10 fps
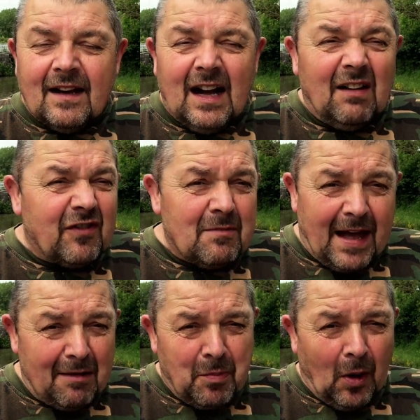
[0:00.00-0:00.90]
and from
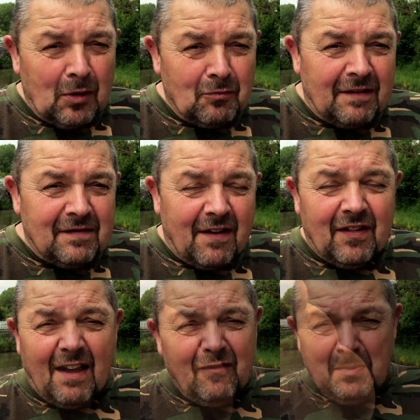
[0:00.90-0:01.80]
that point we've never
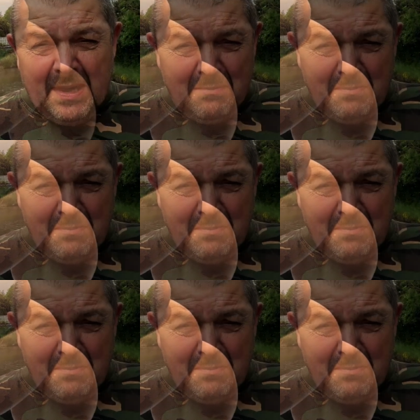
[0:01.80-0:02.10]
ever been